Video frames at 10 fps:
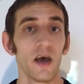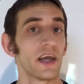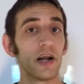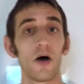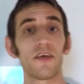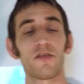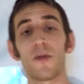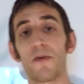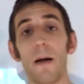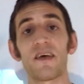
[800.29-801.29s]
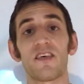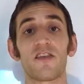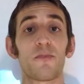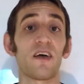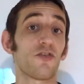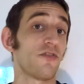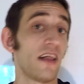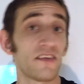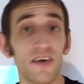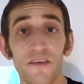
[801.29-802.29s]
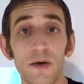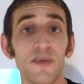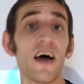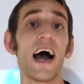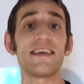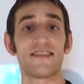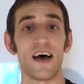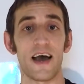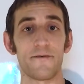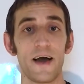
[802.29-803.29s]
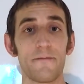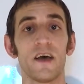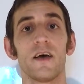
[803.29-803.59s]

You know, this is the premise of special relativity with Einstein, right?